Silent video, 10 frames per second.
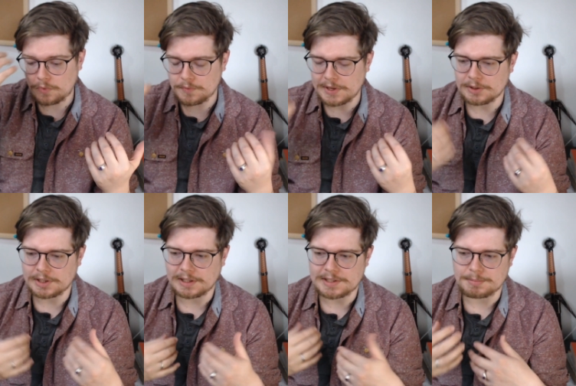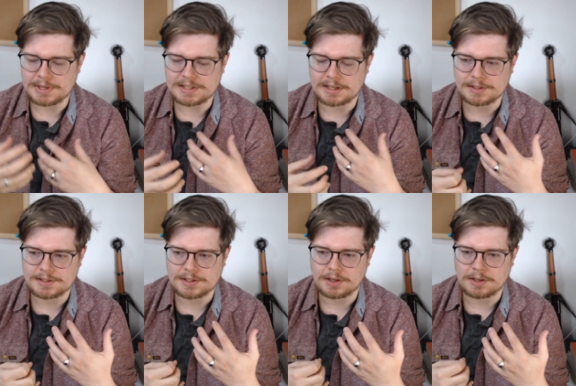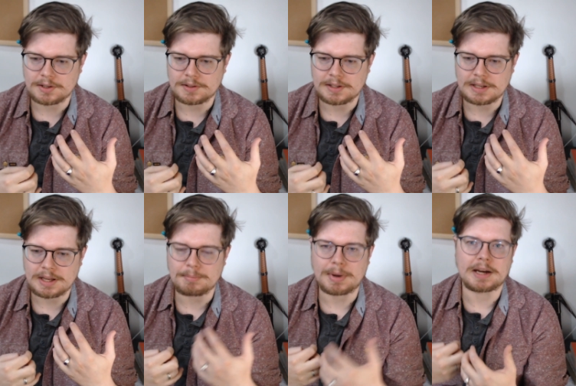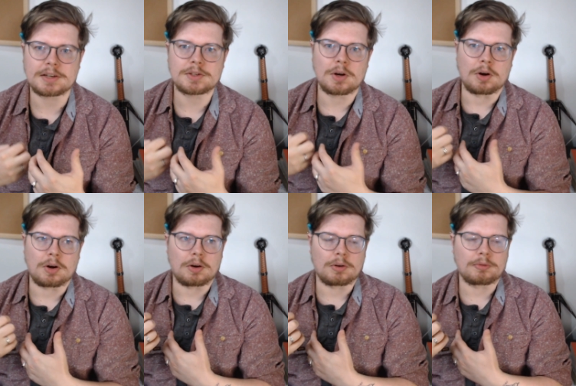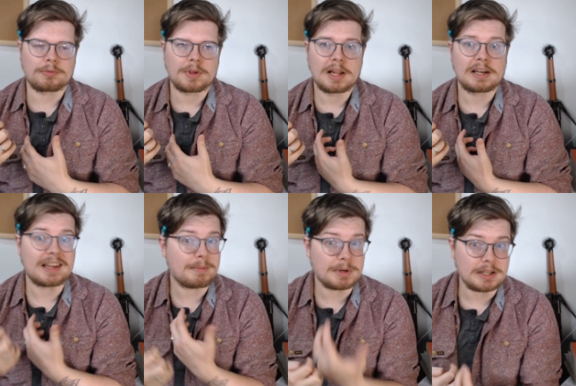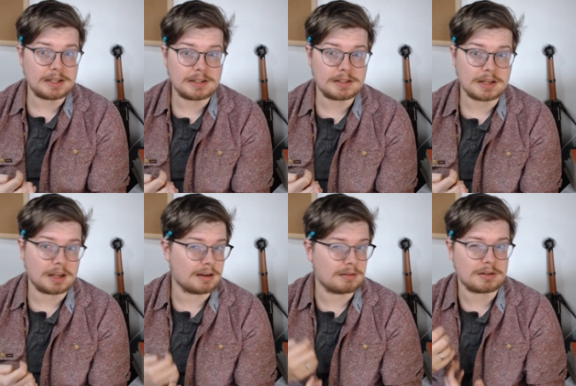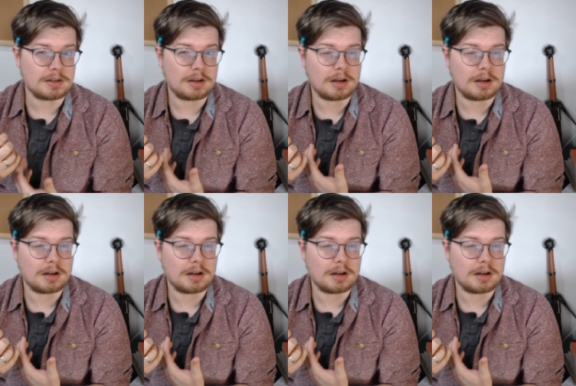they look a little bit at uh, the impact of Lebanese and